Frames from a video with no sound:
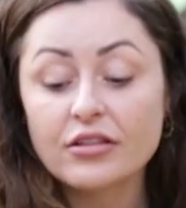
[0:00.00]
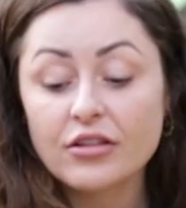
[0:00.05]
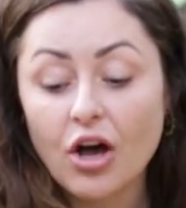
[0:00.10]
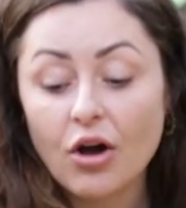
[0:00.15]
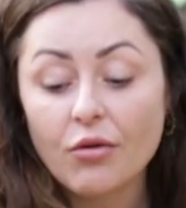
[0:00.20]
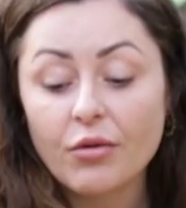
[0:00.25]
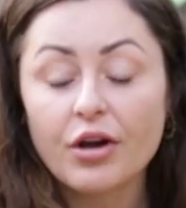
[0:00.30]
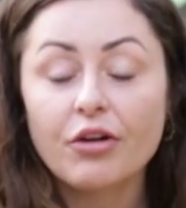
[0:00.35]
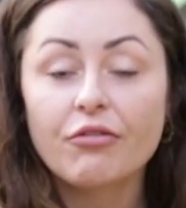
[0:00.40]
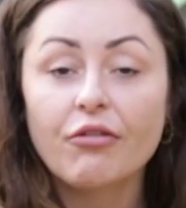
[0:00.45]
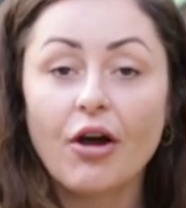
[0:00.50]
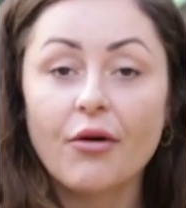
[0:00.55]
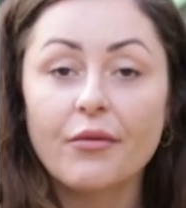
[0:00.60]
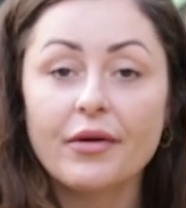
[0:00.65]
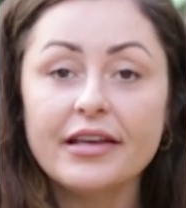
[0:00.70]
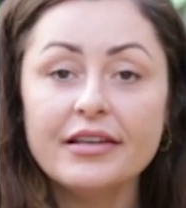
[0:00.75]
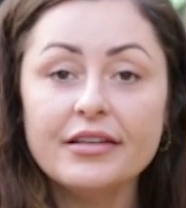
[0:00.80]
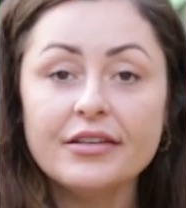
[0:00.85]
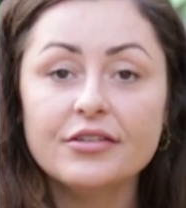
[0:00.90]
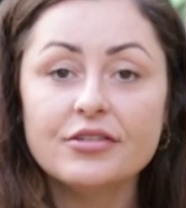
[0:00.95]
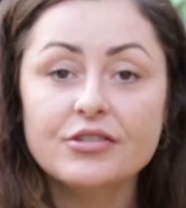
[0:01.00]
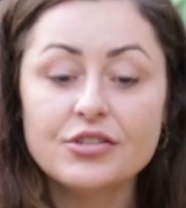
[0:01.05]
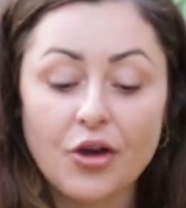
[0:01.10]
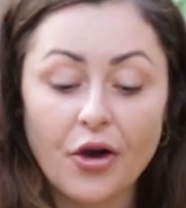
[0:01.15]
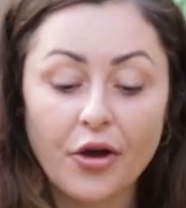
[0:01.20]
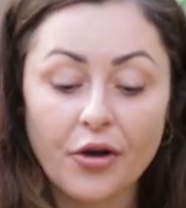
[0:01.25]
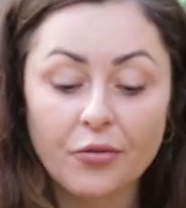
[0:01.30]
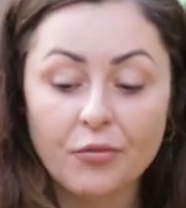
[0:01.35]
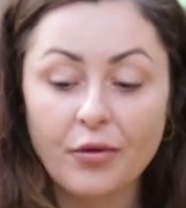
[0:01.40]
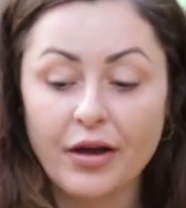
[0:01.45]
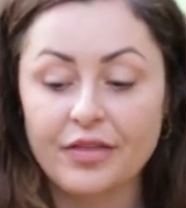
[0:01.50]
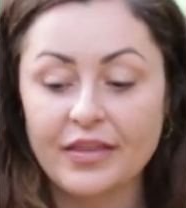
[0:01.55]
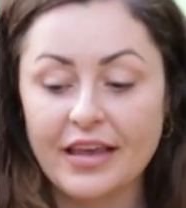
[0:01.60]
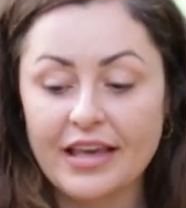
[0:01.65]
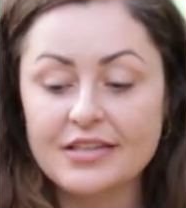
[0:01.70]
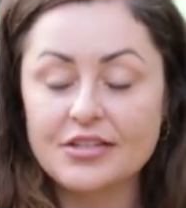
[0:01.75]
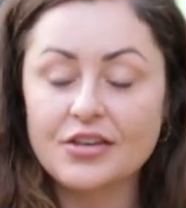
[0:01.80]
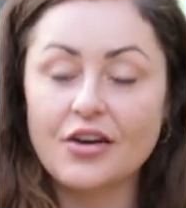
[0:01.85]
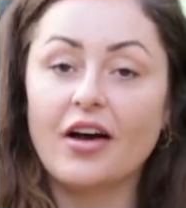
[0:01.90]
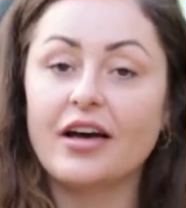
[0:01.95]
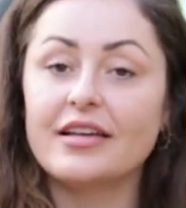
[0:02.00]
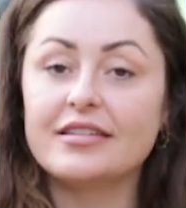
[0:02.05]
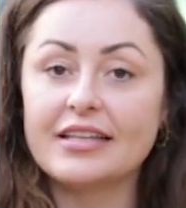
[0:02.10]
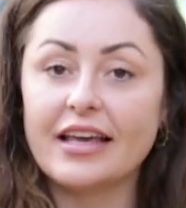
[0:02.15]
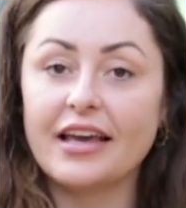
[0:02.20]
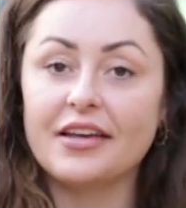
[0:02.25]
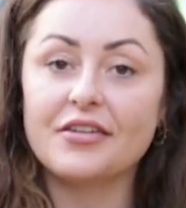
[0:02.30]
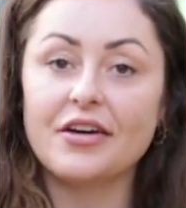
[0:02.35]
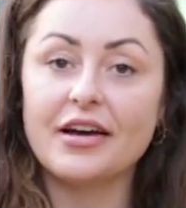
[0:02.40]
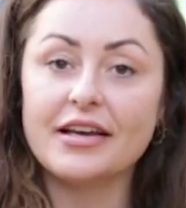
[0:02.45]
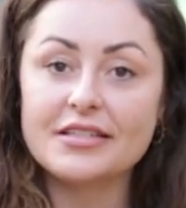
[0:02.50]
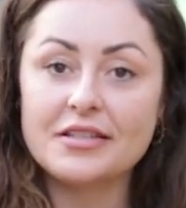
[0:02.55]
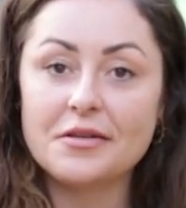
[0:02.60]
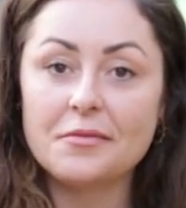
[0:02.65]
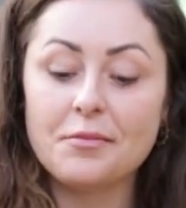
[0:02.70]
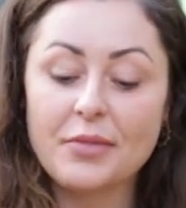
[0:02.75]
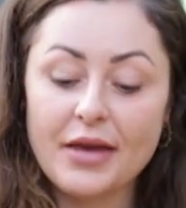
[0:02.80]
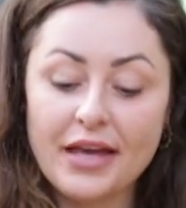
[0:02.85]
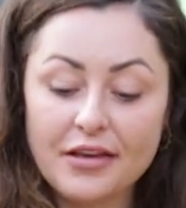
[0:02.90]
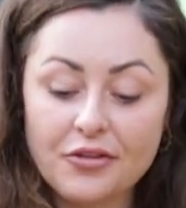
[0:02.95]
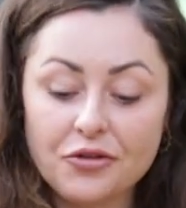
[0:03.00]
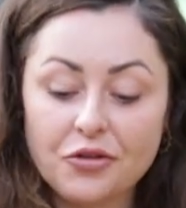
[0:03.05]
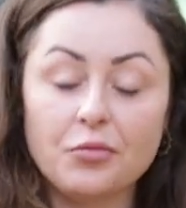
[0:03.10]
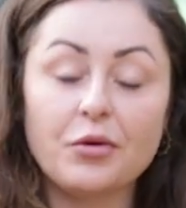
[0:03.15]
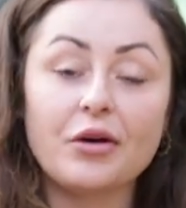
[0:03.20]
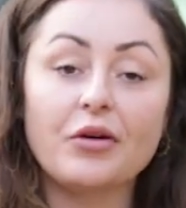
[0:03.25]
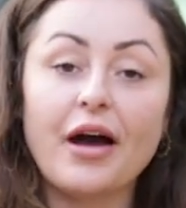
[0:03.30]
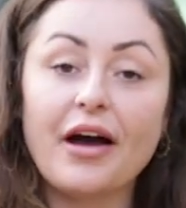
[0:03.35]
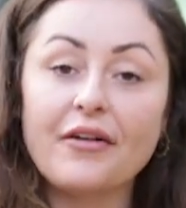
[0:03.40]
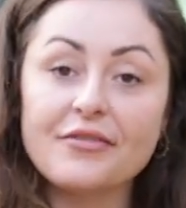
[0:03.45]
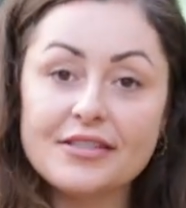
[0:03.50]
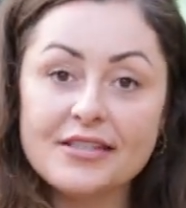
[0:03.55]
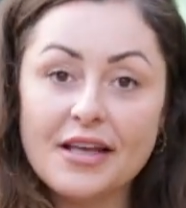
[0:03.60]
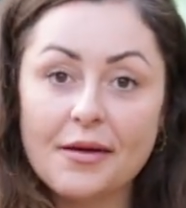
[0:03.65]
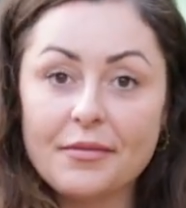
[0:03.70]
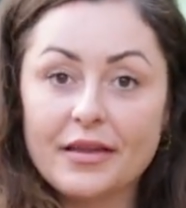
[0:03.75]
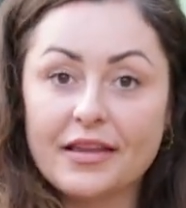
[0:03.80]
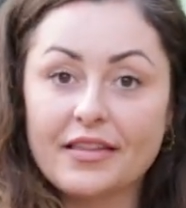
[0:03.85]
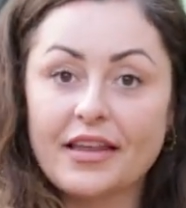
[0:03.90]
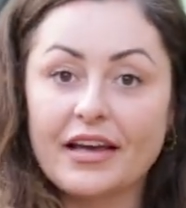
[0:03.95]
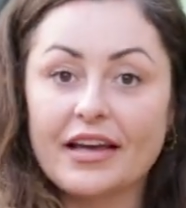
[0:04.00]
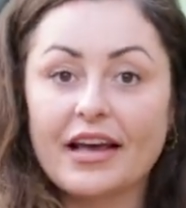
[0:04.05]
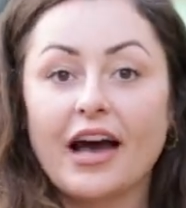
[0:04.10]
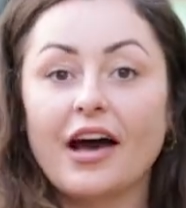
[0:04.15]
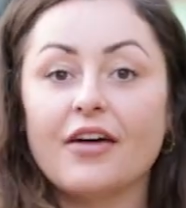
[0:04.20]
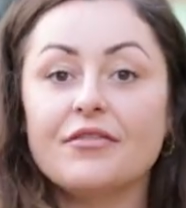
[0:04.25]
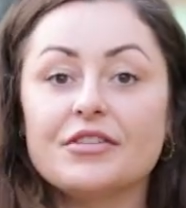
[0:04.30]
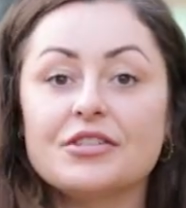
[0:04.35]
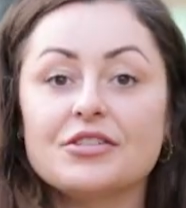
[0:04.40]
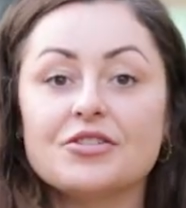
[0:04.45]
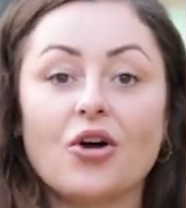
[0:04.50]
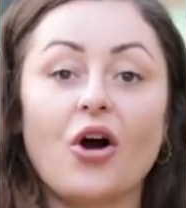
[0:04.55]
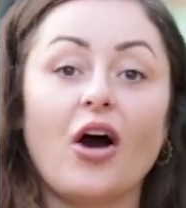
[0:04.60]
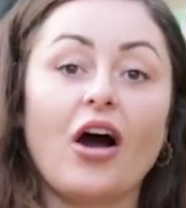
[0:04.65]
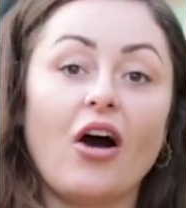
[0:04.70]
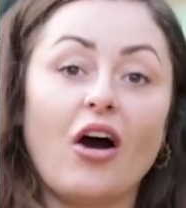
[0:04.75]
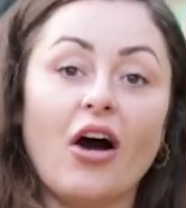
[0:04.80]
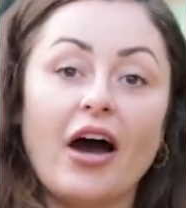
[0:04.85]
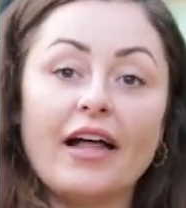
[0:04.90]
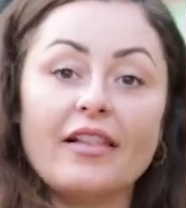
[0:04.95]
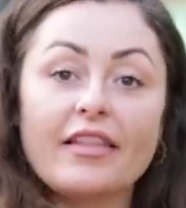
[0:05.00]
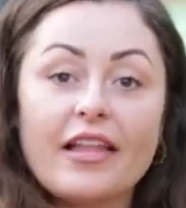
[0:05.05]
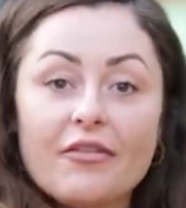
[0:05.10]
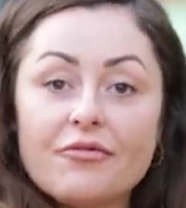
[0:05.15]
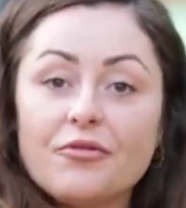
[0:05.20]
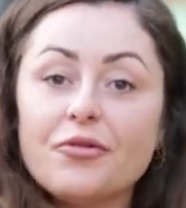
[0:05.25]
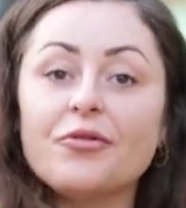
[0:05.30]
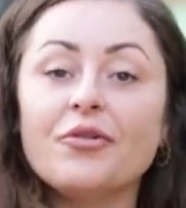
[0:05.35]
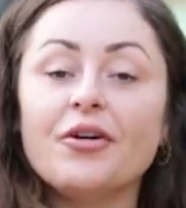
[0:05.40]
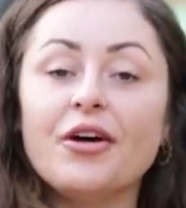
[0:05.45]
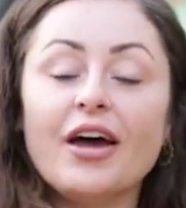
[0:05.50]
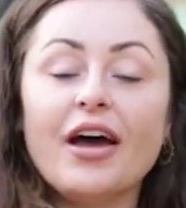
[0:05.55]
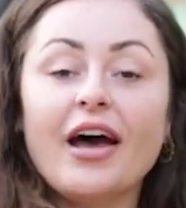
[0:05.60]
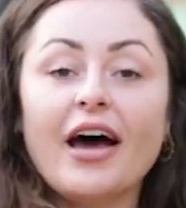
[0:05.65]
lower growing, so when these guys get nice and big, you will have something that covers your eye level,